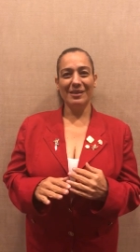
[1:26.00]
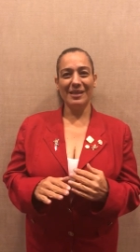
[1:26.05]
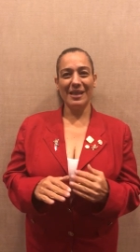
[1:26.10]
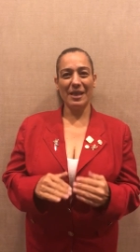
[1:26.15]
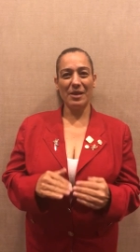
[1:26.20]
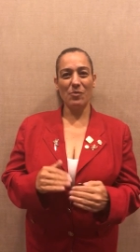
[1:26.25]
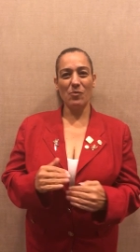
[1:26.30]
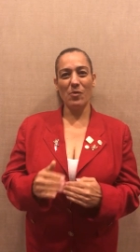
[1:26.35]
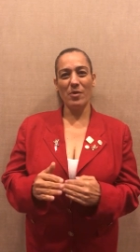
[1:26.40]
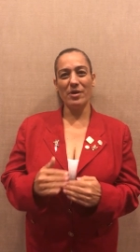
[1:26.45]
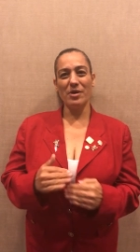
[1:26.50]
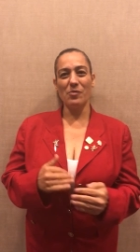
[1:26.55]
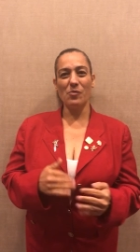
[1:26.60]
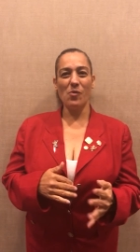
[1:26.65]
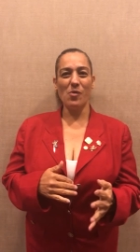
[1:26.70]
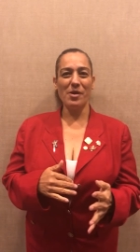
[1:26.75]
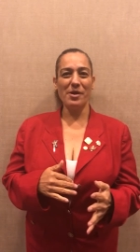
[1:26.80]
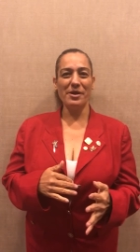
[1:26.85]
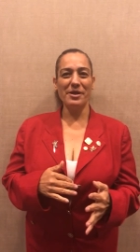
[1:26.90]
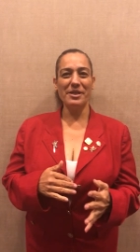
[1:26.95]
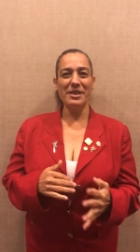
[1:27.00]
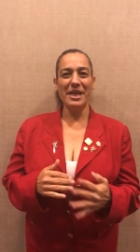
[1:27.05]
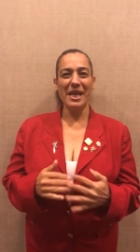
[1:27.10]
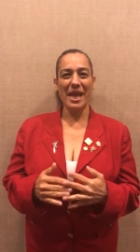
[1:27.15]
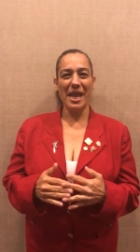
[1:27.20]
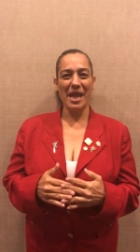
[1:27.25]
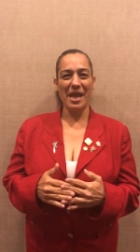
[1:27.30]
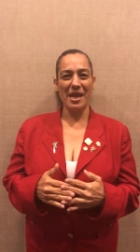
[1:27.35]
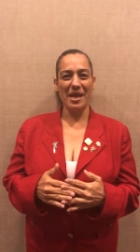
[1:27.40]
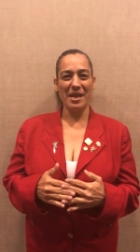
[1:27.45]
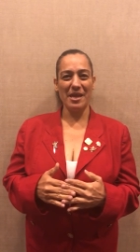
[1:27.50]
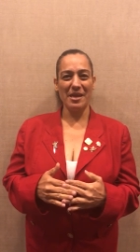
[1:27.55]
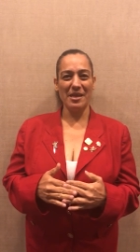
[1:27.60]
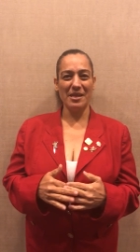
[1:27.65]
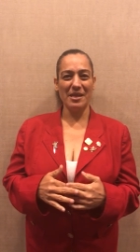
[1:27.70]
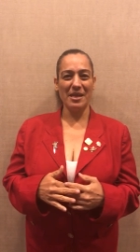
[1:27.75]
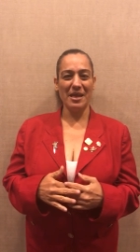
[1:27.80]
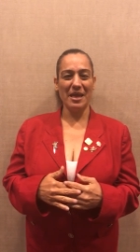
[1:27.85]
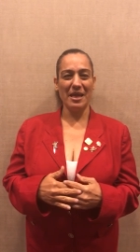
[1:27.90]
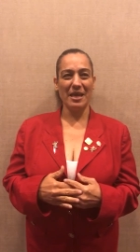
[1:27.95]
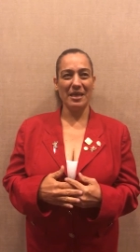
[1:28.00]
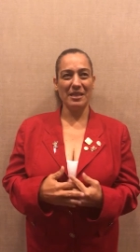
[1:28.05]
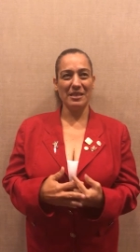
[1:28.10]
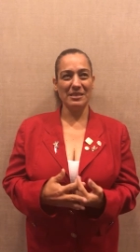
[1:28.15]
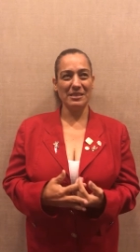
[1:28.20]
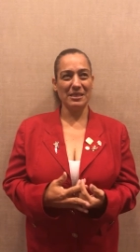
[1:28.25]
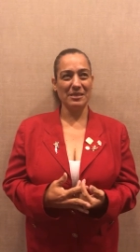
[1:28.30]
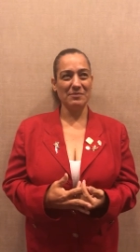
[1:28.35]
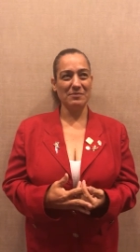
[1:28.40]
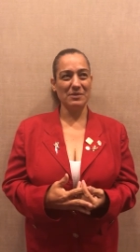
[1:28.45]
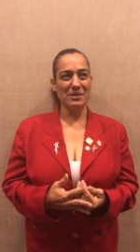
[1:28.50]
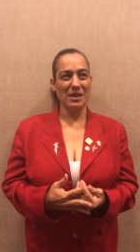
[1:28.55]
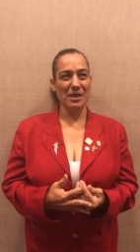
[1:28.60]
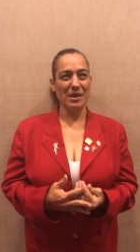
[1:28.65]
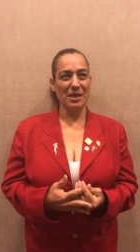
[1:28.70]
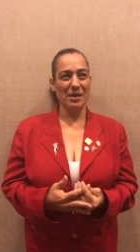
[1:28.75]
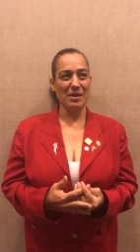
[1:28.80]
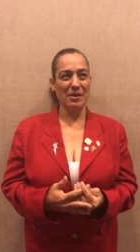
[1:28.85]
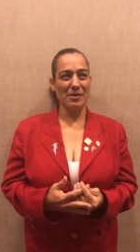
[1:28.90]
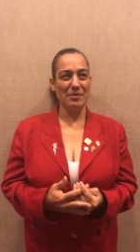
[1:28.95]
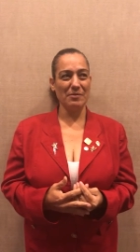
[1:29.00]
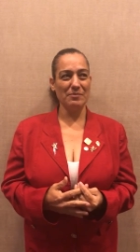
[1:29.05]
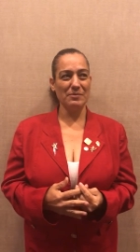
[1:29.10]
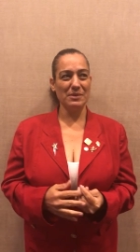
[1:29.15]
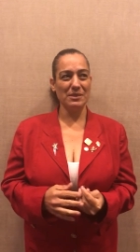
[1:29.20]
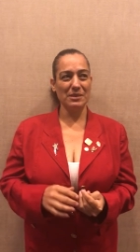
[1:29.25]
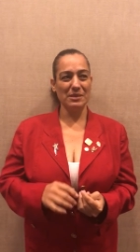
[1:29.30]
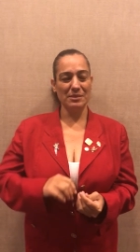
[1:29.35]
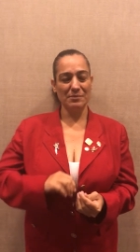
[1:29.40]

like one-on-one, and at the same time,